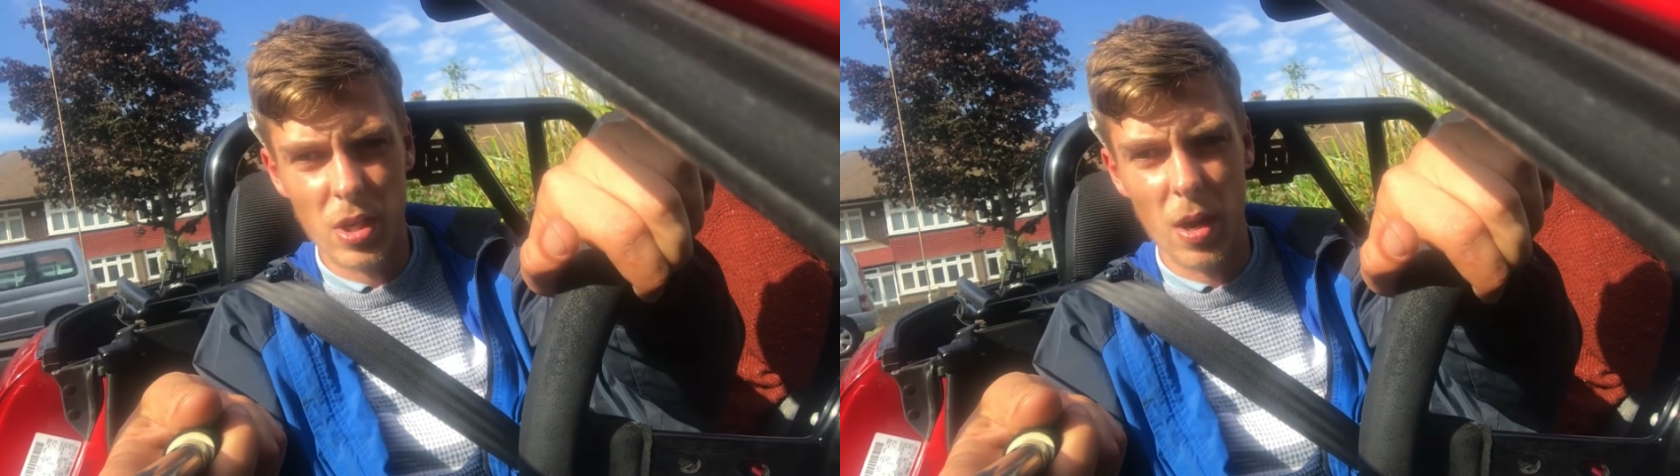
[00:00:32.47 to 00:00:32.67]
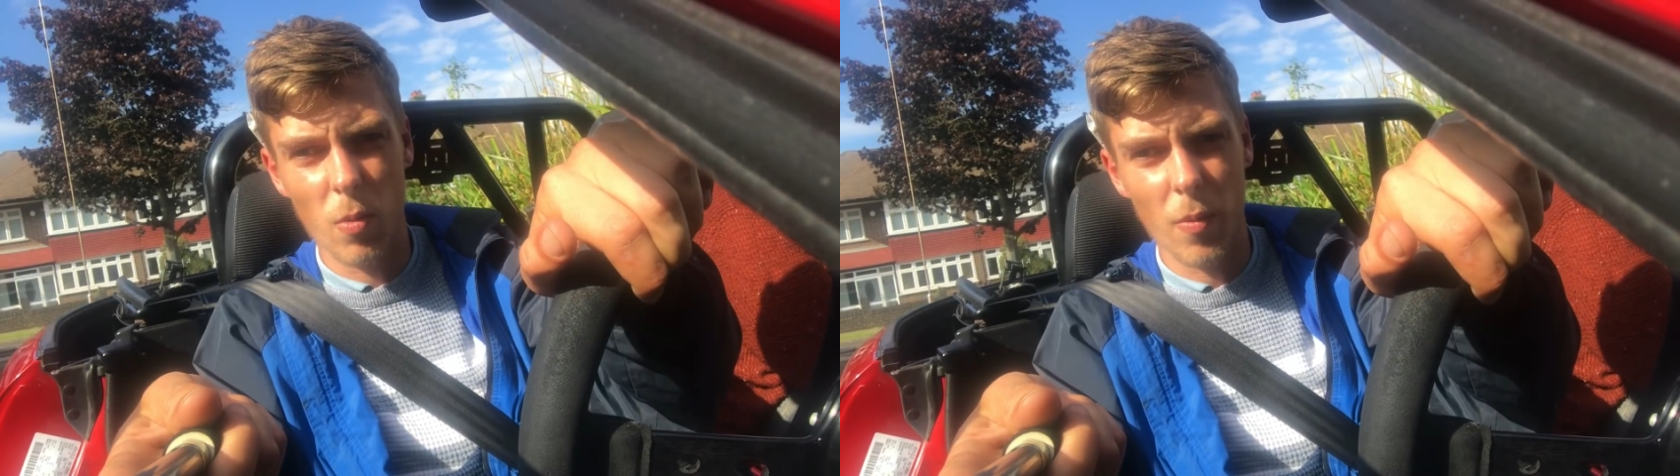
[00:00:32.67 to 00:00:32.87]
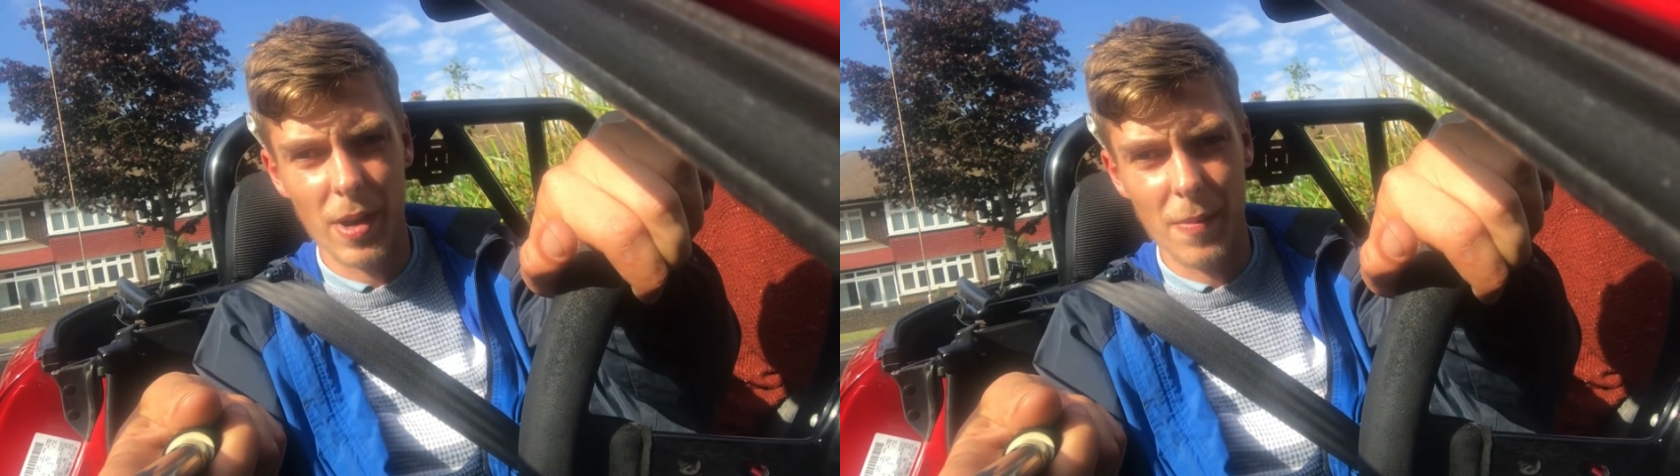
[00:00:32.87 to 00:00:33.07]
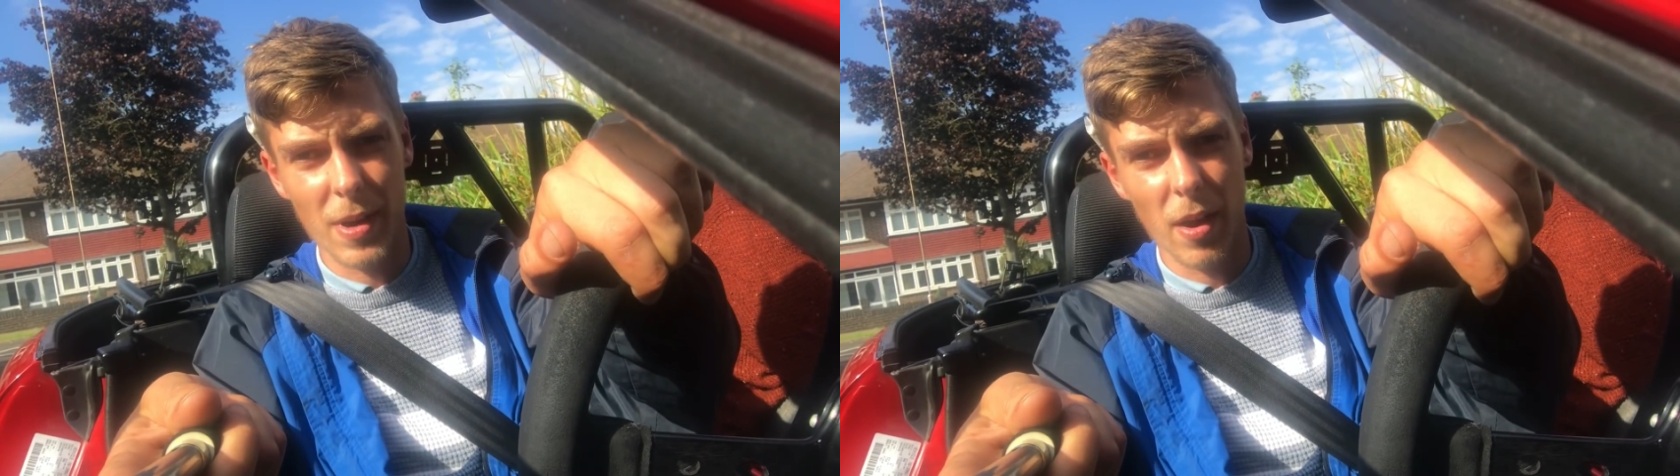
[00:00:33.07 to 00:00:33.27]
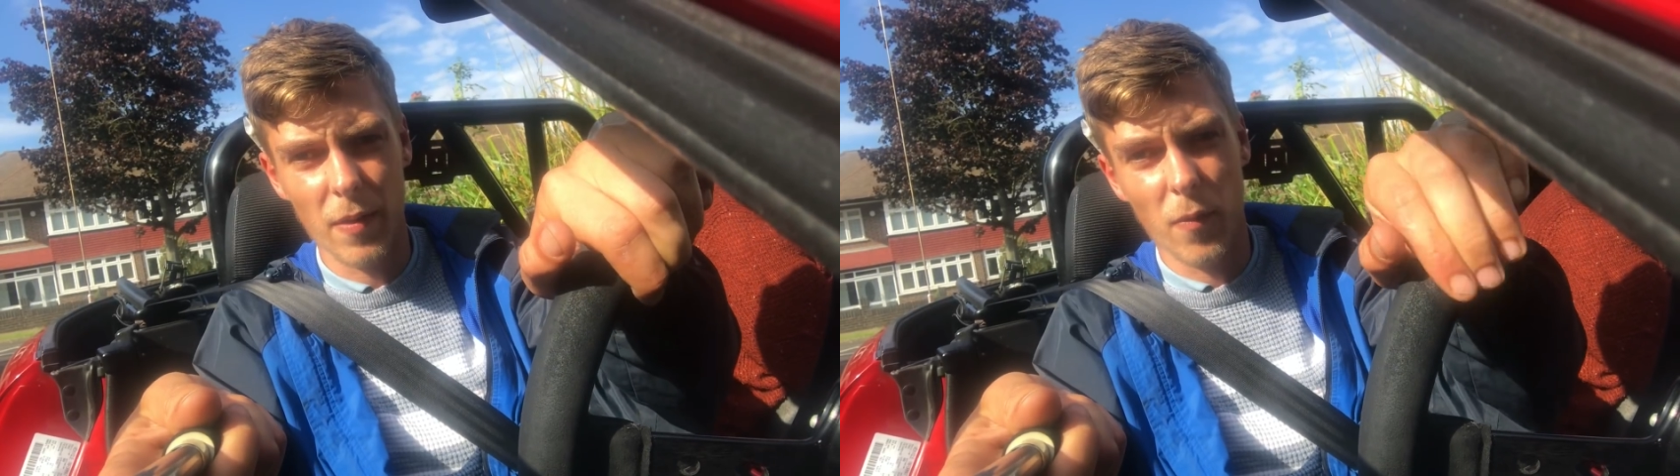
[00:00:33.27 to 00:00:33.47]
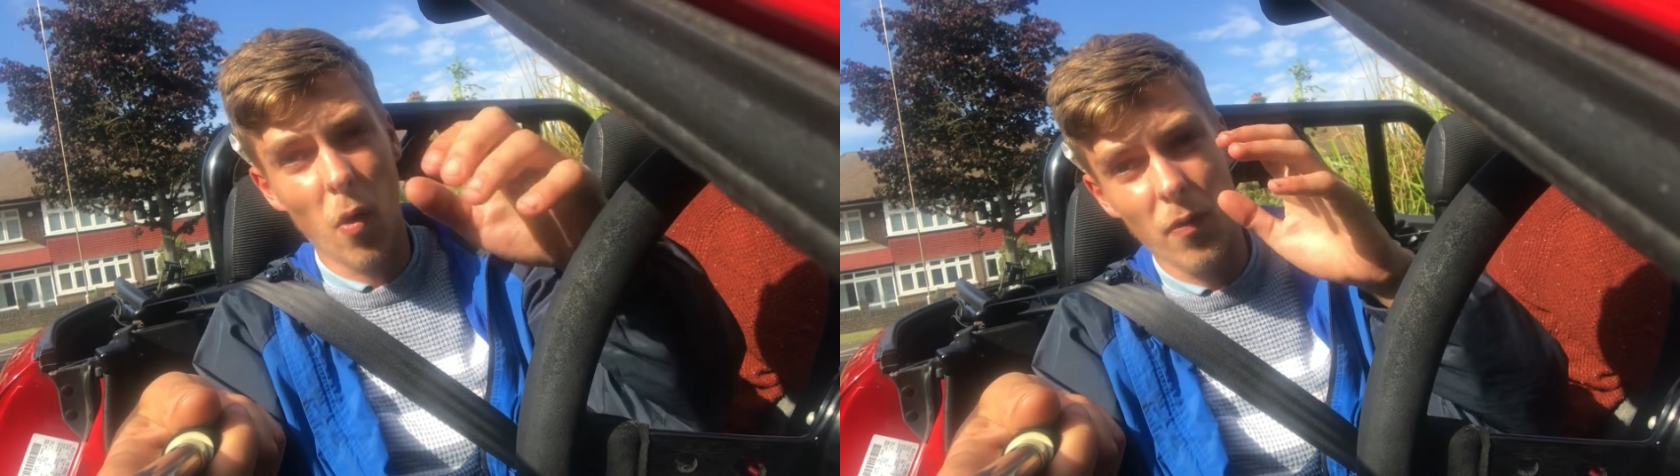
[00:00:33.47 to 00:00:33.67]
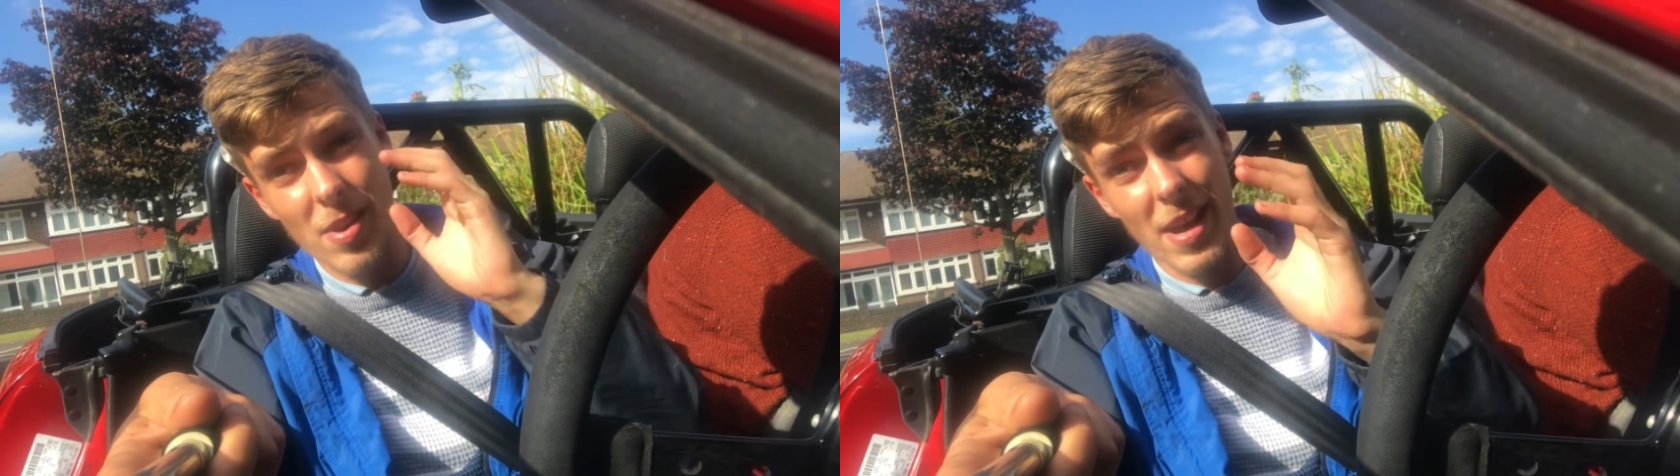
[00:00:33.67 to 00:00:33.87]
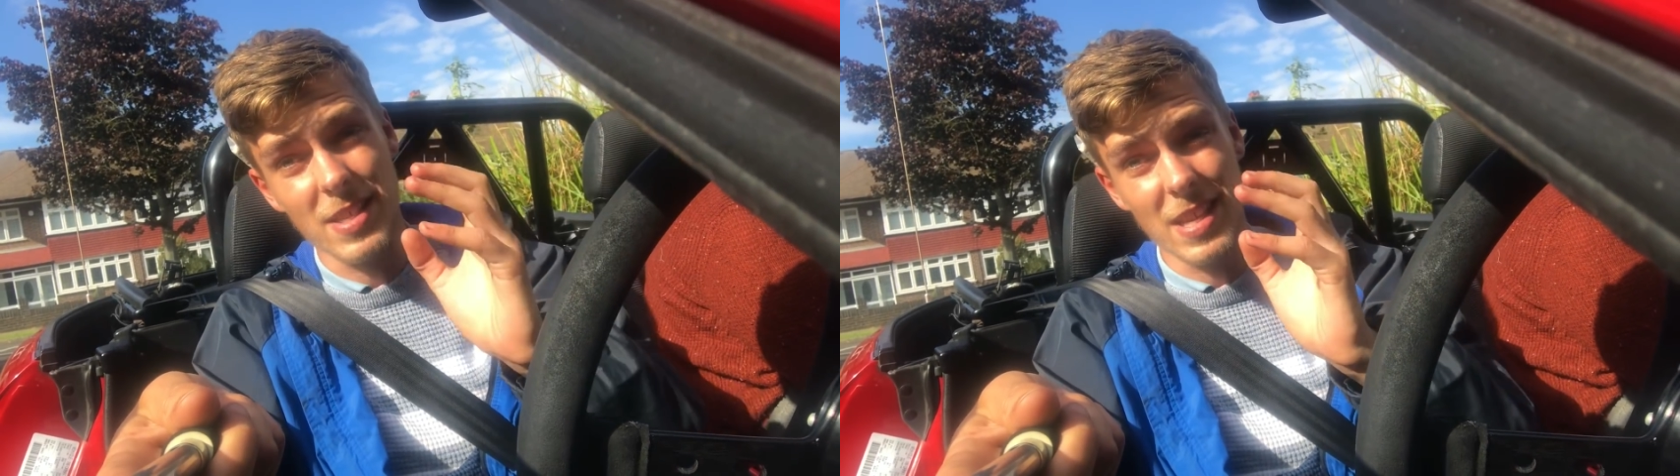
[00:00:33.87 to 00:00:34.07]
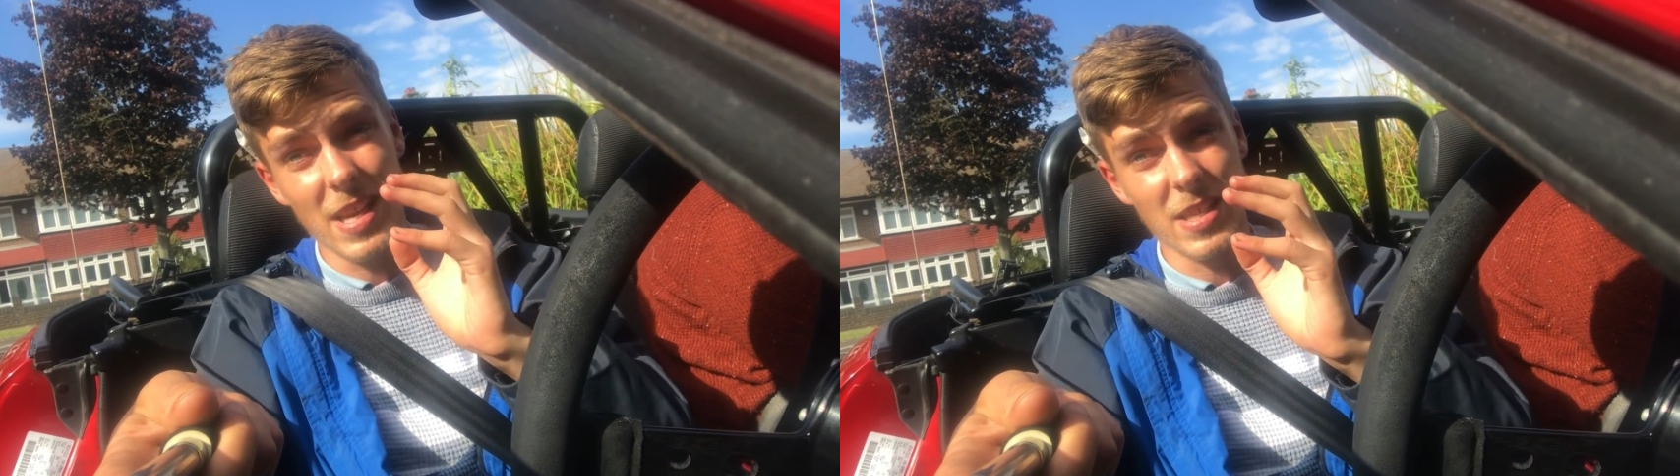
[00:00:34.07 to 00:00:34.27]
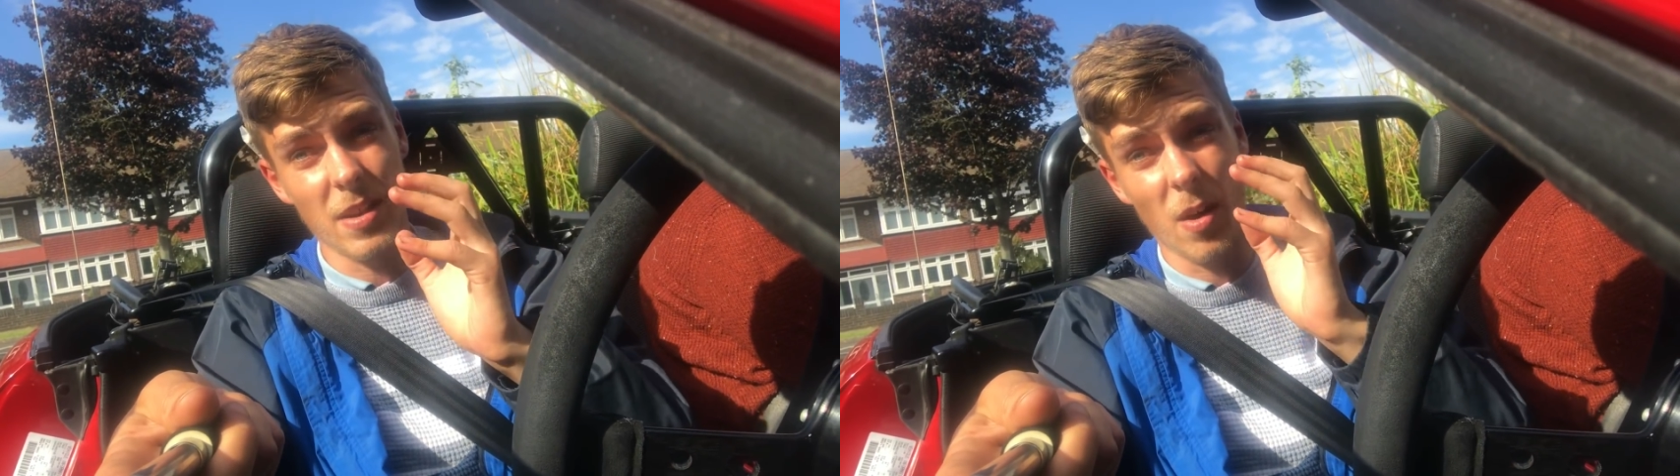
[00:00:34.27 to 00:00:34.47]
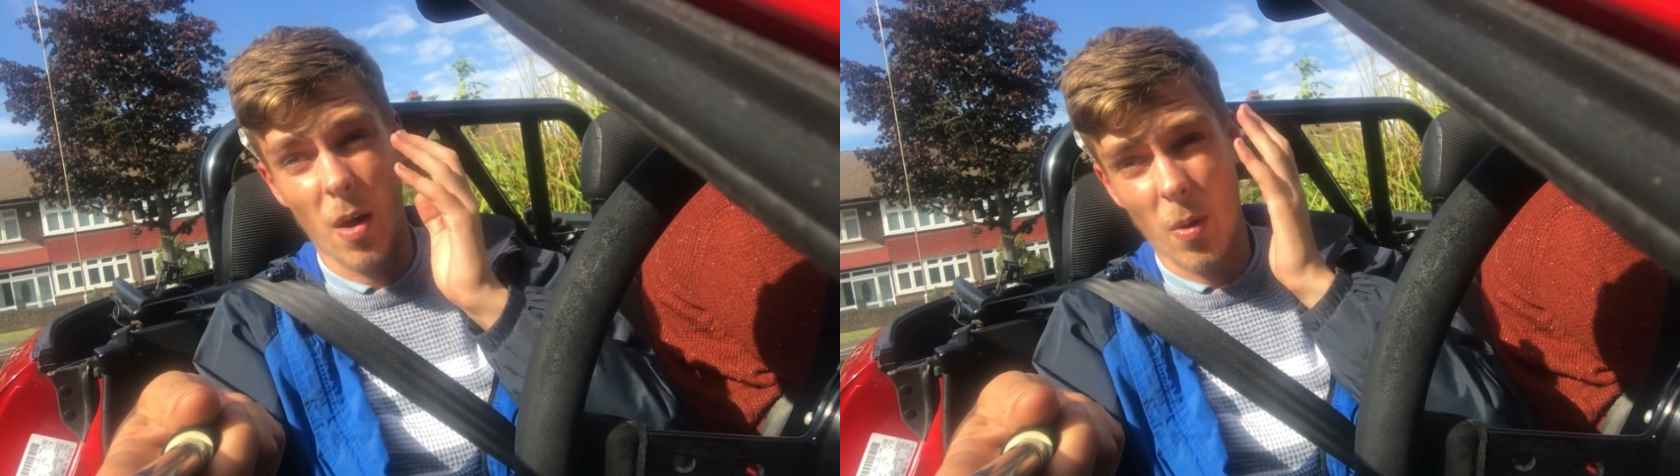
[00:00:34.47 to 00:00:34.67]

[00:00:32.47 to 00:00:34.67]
and what we're going to be going for next season,